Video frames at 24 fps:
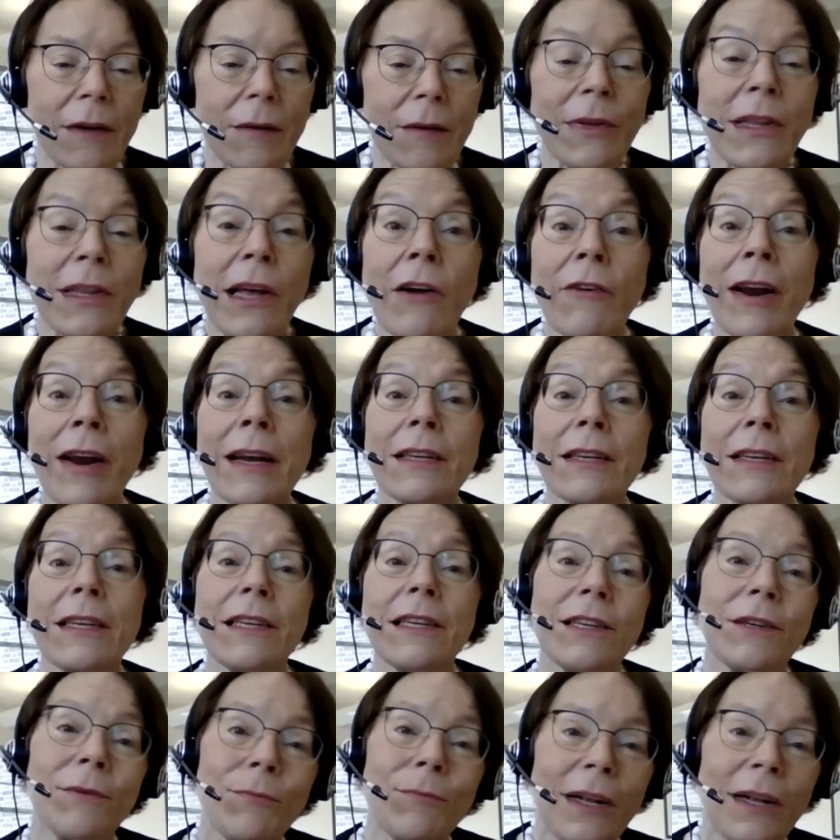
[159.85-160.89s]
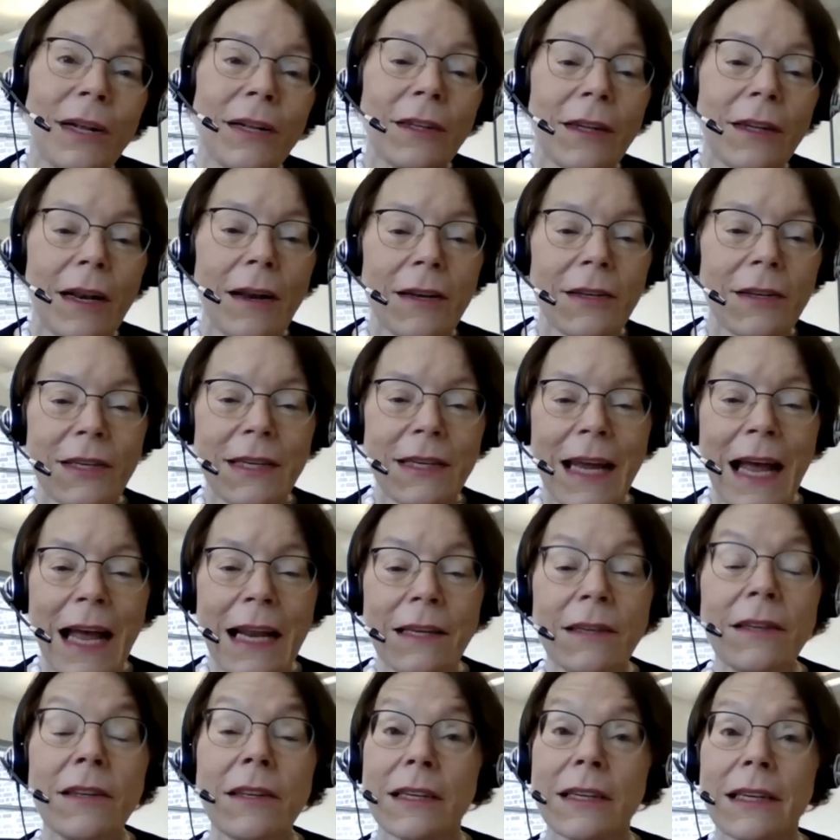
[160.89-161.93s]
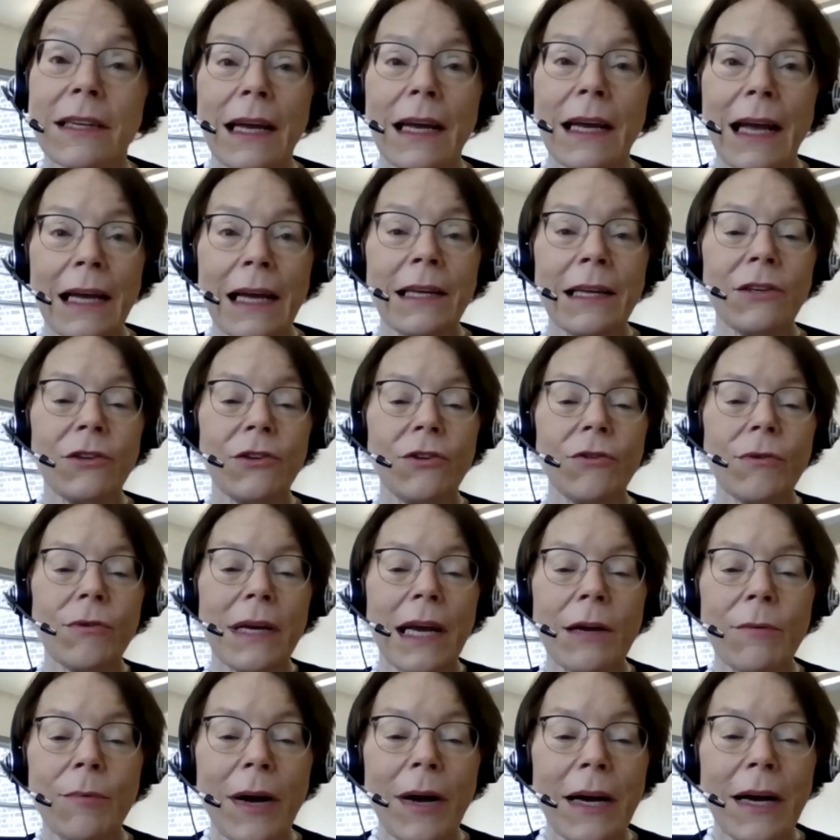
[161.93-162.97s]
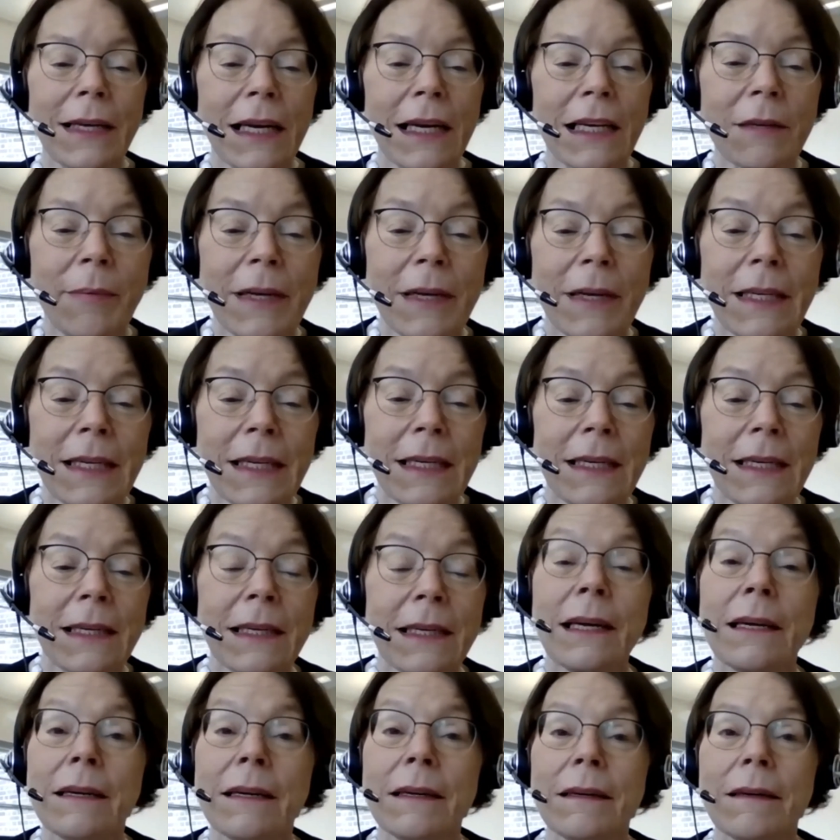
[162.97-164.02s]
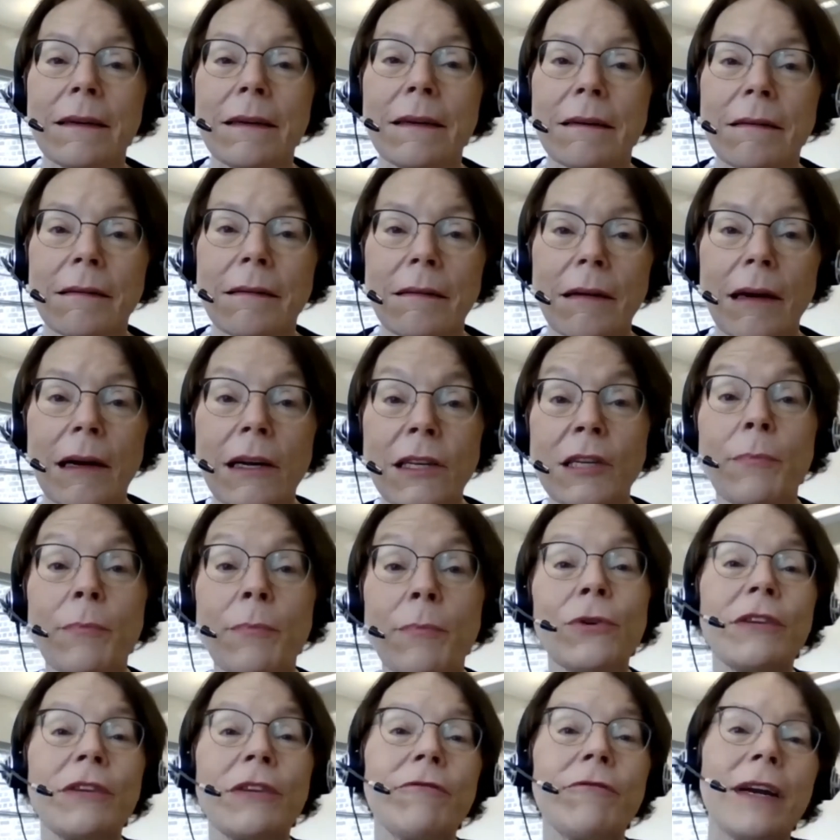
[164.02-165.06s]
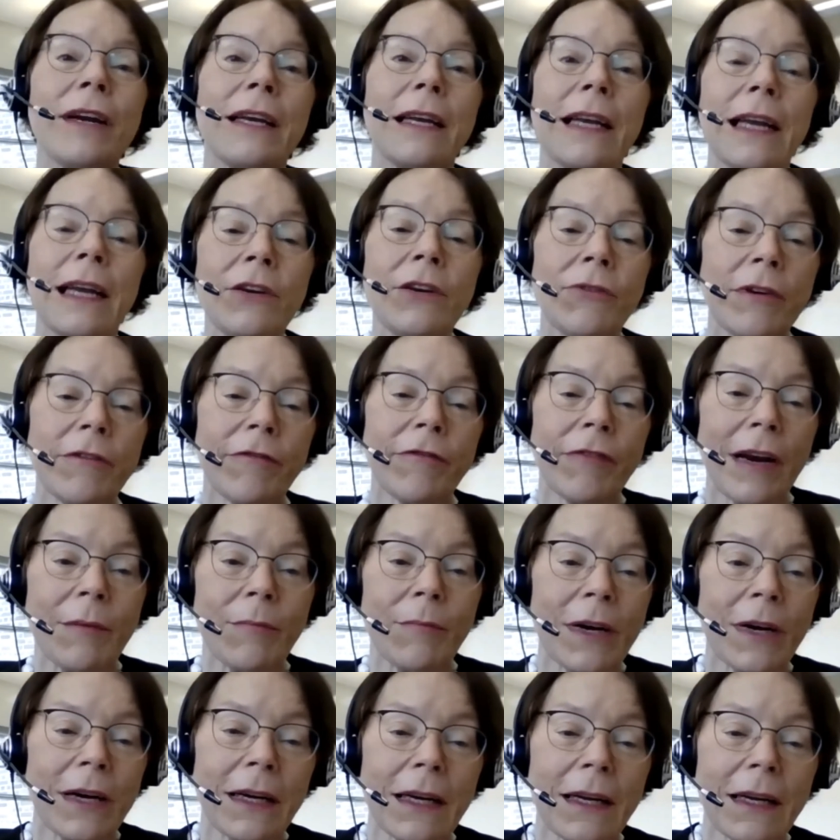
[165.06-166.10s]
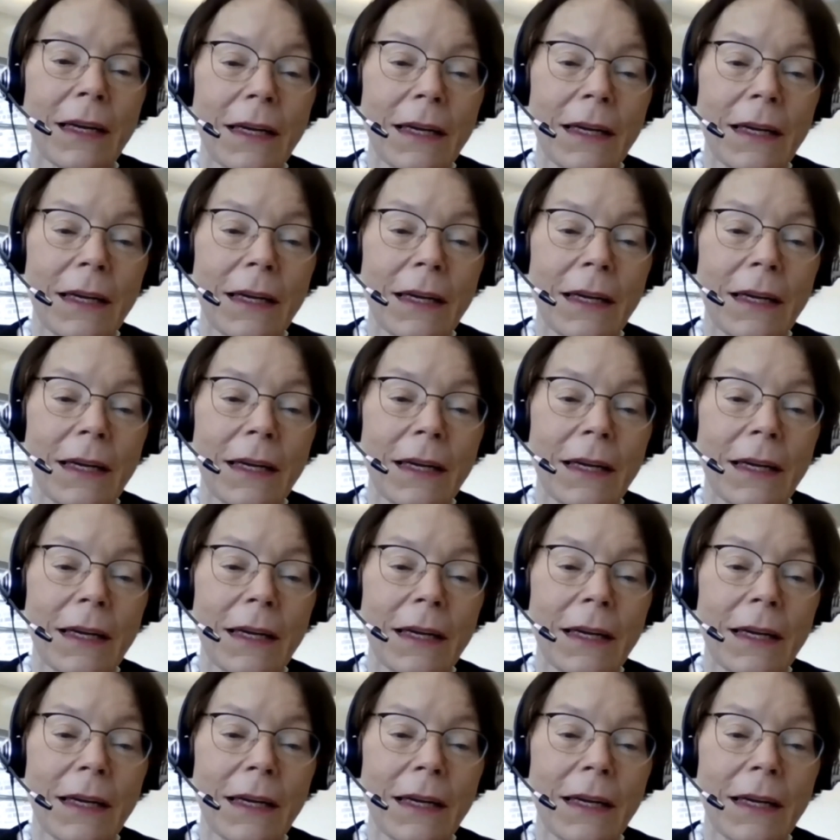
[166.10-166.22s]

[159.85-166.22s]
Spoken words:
With our access to world-class talent and UK-wide expertise, our supportive regulatory framework,